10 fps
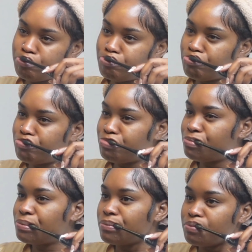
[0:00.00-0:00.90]
And
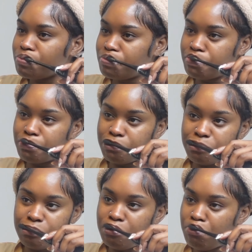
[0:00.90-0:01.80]
yes, I also do
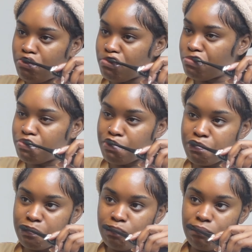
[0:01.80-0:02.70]
brush my lips.
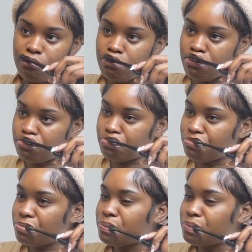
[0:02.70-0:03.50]
And next, I'm using the